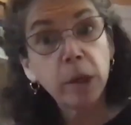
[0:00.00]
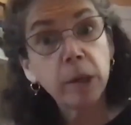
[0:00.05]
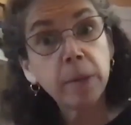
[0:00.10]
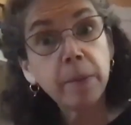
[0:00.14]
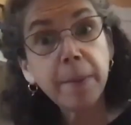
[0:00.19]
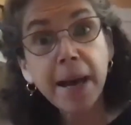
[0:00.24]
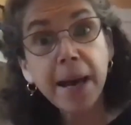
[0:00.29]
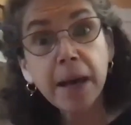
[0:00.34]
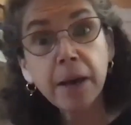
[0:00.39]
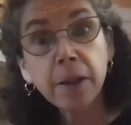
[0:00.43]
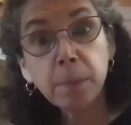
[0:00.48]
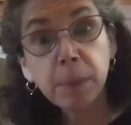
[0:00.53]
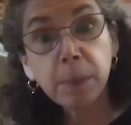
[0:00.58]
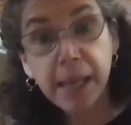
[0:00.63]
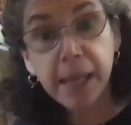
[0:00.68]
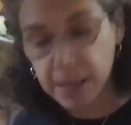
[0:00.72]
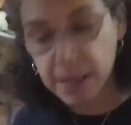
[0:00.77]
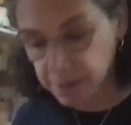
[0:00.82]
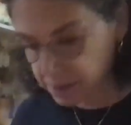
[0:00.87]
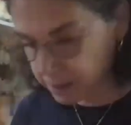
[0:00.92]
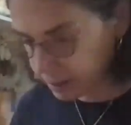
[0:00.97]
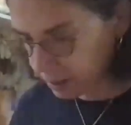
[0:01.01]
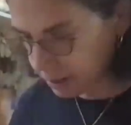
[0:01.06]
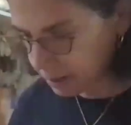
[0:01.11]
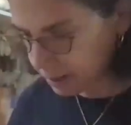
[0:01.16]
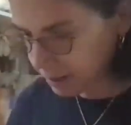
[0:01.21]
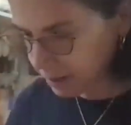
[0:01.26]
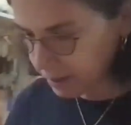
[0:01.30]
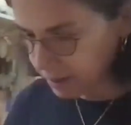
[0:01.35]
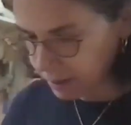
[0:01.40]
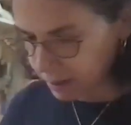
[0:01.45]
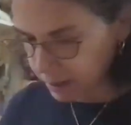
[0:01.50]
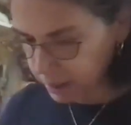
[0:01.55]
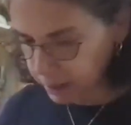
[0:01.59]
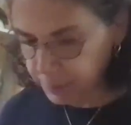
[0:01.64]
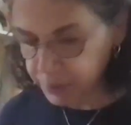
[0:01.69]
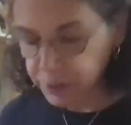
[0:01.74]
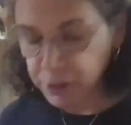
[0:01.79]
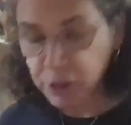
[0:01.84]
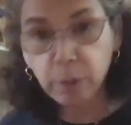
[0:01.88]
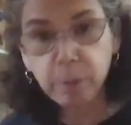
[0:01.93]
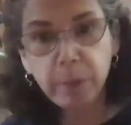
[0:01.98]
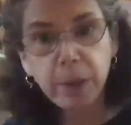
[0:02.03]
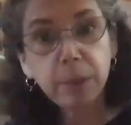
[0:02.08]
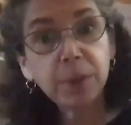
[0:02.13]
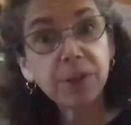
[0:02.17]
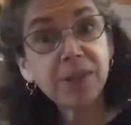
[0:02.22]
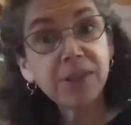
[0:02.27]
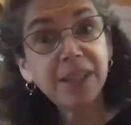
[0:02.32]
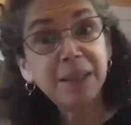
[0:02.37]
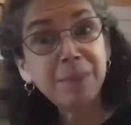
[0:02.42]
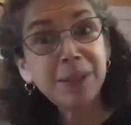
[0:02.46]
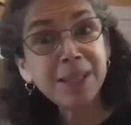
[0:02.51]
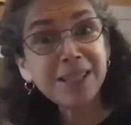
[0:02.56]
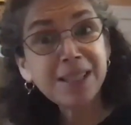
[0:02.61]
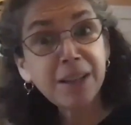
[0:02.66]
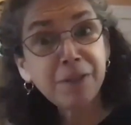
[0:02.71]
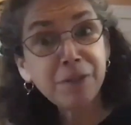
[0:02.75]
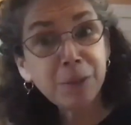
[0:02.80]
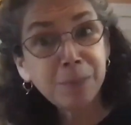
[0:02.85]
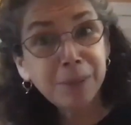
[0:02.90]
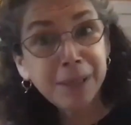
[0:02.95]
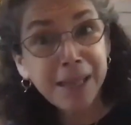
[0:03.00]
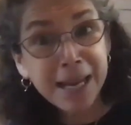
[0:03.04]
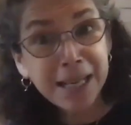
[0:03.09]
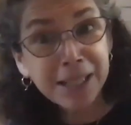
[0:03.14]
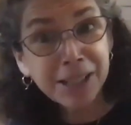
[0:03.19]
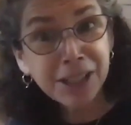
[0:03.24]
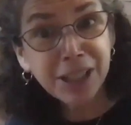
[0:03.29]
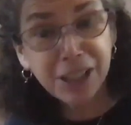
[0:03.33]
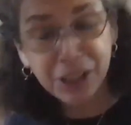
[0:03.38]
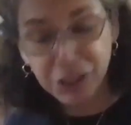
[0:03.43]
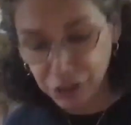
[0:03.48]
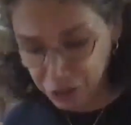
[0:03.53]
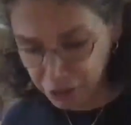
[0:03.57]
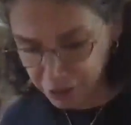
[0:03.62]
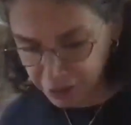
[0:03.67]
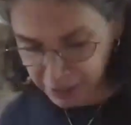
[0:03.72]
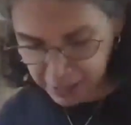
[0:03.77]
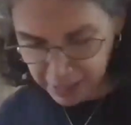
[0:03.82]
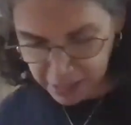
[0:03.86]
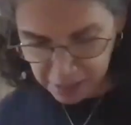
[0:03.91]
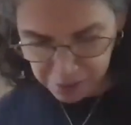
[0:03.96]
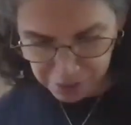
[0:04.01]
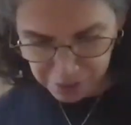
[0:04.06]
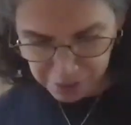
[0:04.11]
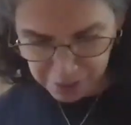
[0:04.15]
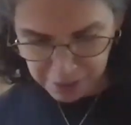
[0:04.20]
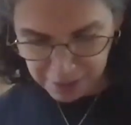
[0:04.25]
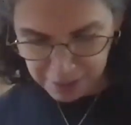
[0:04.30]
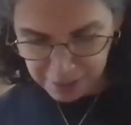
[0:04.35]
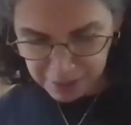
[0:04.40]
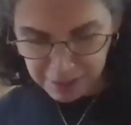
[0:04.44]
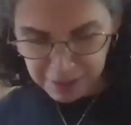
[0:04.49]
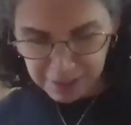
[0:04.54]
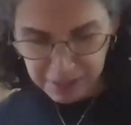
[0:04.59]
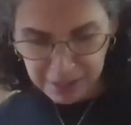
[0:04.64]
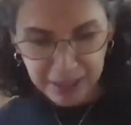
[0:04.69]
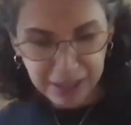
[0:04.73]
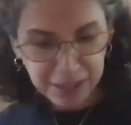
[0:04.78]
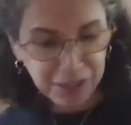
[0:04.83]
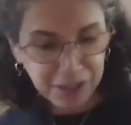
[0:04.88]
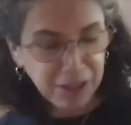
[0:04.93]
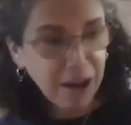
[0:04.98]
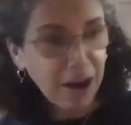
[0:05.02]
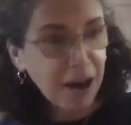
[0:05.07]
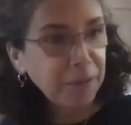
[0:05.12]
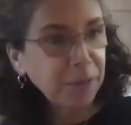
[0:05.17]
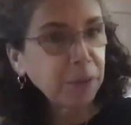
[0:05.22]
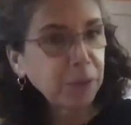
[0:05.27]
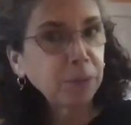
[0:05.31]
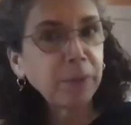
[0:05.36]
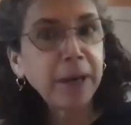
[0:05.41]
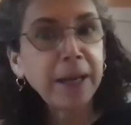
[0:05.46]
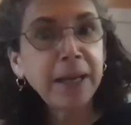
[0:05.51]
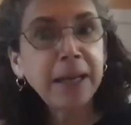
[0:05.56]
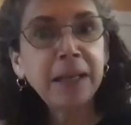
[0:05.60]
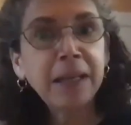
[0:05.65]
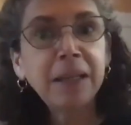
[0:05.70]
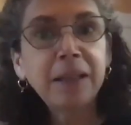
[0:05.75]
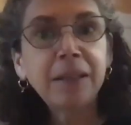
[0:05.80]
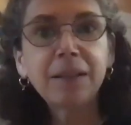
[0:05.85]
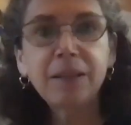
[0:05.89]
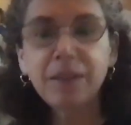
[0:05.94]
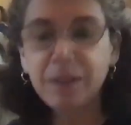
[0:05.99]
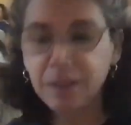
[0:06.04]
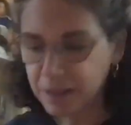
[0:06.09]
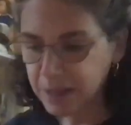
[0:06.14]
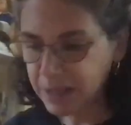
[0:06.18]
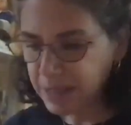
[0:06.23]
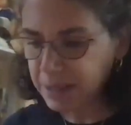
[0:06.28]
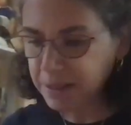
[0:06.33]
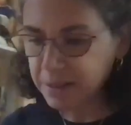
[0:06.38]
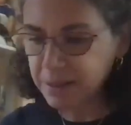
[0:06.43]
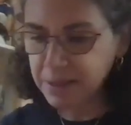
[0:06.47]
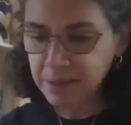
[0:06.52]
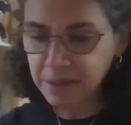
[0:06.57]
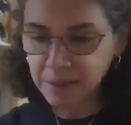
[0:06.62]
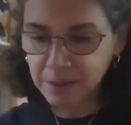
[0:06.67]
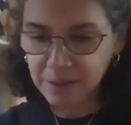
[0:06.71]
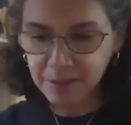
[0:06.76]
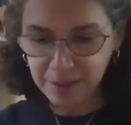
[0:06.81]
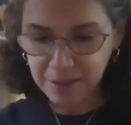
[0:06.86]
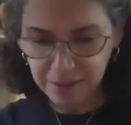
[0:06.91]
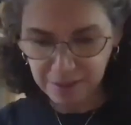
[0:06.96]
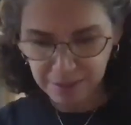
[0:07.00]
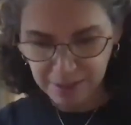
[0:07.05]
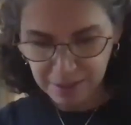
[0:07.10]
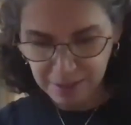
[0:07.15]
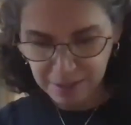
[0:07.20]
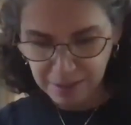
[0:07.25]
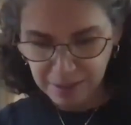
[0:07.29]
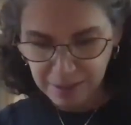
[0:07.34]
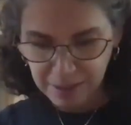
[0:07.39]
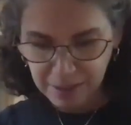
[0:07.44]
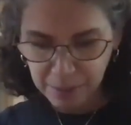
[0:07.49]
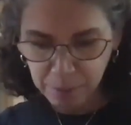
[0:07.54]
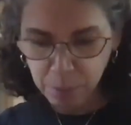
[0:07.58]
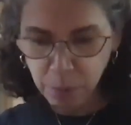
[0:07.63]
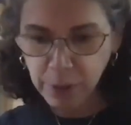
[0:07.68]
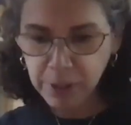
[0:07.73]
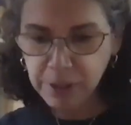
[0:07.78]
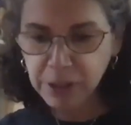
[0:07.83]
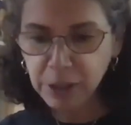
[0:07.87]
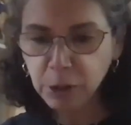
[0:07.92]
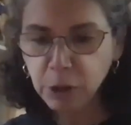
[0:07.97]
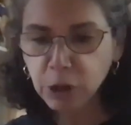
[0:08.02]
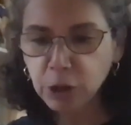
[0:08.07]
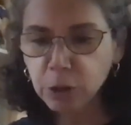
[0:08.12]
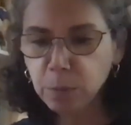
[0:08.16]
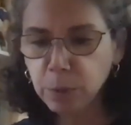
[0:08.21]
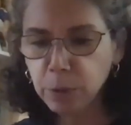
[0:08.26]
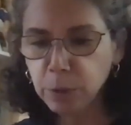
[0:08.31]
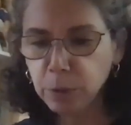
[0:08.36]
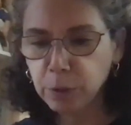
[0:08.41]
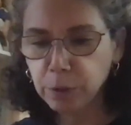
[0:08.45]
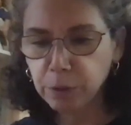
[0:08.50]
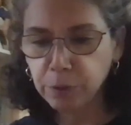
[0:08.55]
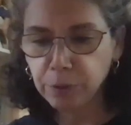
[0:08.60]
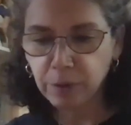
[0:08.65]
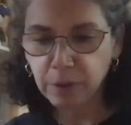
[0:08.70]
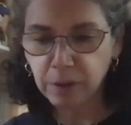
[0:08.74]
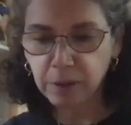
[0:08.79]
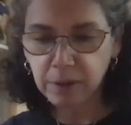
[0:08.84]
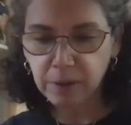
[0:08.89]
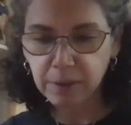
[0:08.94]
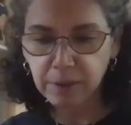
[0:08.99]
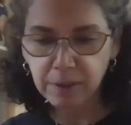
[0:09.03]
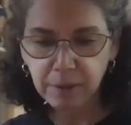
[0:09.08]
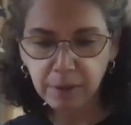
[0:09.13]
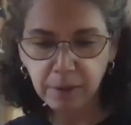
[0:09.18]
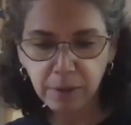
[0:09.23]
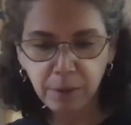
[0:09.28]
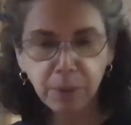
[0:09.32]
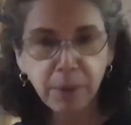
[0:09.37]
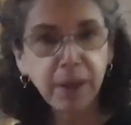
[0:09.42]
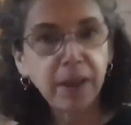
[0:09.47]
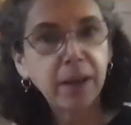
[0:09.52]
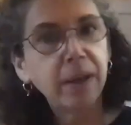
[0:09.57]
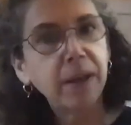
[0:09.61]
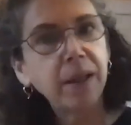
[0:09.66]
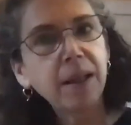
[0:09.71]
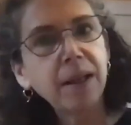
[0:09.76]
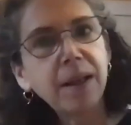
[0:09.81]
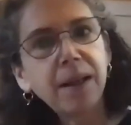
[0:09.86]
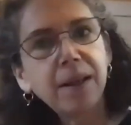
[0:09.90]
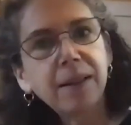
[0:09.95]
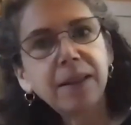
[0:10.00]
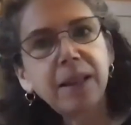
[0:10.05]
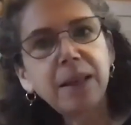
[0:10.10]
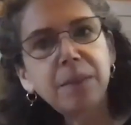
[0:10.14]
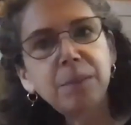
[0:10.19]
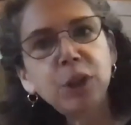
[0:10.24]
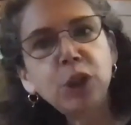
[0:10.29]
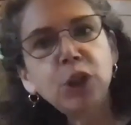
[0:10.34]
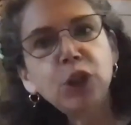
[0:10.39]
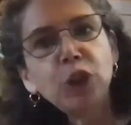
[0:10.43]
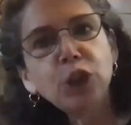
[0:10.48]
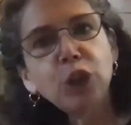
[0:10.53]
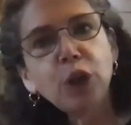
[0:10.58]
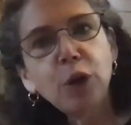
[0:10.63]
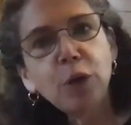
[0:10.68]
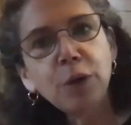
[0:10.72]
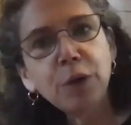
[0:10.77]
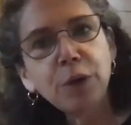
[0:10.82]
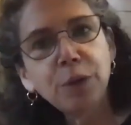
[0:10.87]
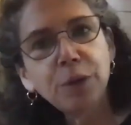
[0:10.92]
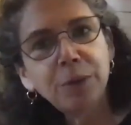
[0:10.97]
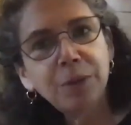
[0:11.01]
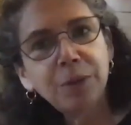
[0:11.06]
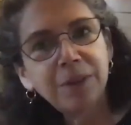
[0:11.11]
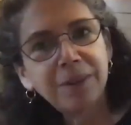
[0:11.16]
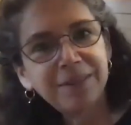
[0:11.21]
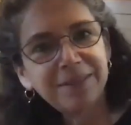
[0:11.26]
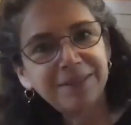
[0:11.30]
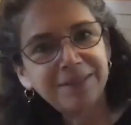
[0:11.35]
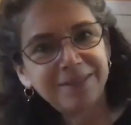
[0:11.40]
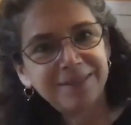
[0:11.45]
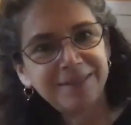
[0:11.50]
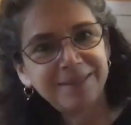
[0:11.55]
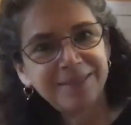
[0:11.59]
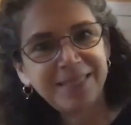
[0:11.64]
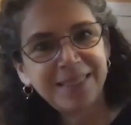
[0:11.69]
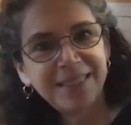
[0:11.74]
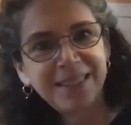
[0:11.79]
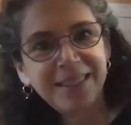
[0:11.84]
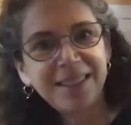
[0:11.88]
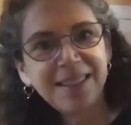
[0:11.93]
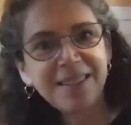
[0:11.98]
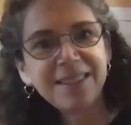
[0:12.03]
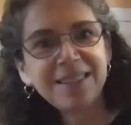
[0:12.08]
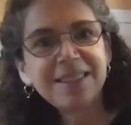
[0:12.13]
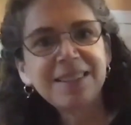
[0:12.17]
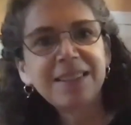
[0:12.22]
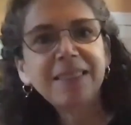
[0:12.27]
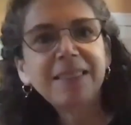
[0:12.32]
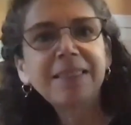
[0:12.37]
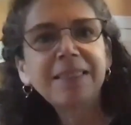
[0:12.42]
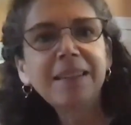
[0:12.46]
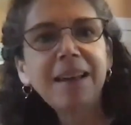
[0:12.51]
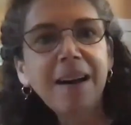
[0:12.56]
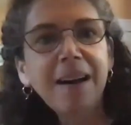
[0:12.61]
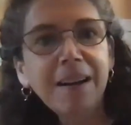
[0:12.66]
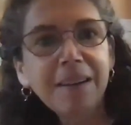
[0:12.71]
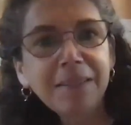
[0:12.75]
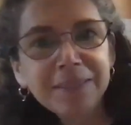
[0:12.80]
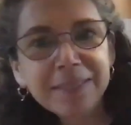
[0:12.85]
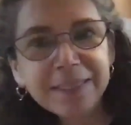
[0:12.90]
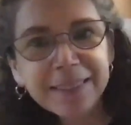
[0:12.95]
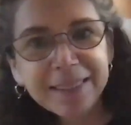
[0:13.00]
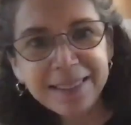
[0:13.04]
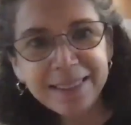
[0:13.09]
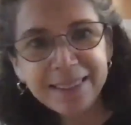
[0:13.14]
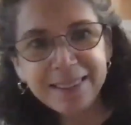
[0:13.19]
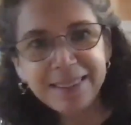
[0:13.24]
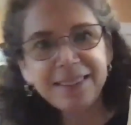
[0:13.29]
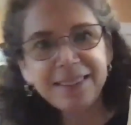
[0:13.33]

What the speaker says: them out of the plastic. I always tell people, send me stuff in plastic just in case he gets caught in the rain, and he didn't. And boy, is he just beautiful. Okay, let me show you this lovely,